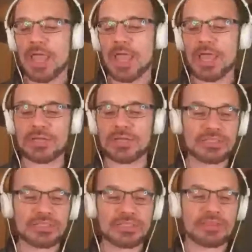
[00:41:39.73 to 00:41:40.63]
And it
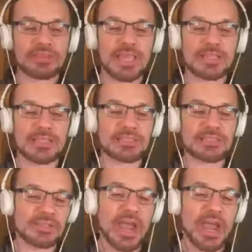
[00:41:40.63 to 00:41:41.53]
turns out that
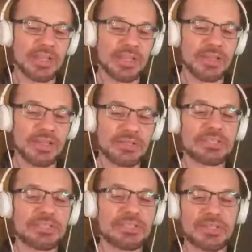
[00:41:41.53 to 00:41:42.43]
it's entirely
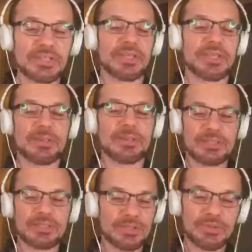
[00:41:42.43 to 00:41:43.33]
unnecessary.
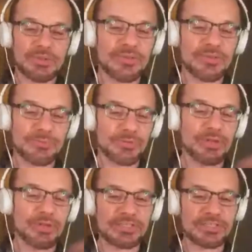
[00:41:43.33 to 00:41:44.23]
So you can
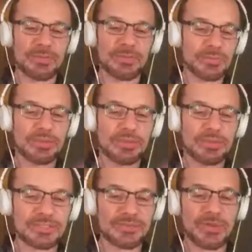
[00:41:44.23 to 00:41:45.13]
very easily, with 3
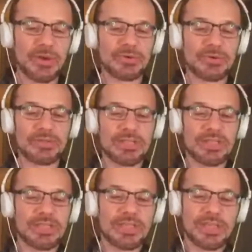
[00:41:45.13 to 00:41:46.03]
lines of code,
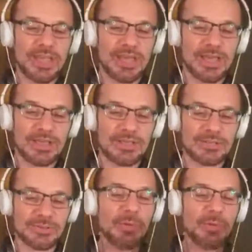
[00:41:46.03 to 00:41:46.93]

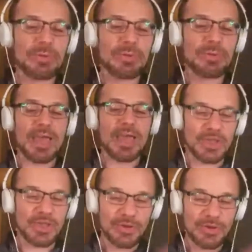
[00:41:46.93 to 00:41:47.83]
do away with that.
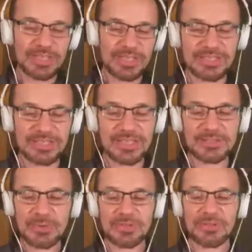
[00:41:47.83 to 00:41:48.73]
So
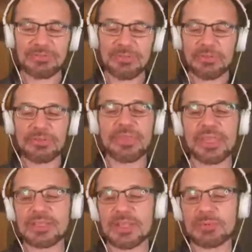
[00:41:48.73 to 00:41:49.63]
that's one of the little
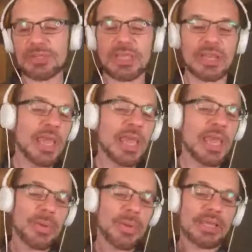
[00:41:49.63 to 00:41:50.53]
things that we did.
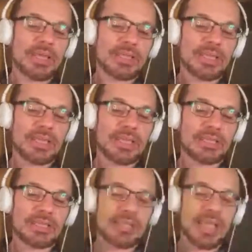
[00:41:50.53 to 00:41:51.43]
But
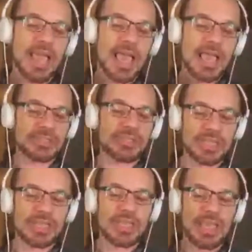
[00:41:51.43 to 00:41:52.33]
it
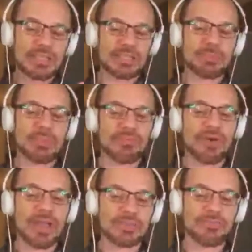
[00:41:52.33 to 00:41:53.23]
actually
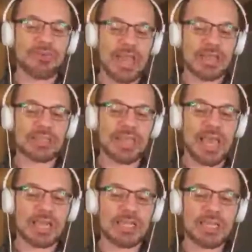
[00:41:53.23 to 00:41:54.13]
exemplified the fact
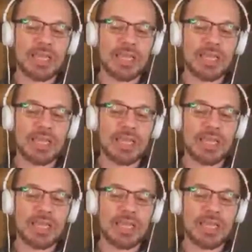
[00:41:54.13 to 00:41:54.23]
that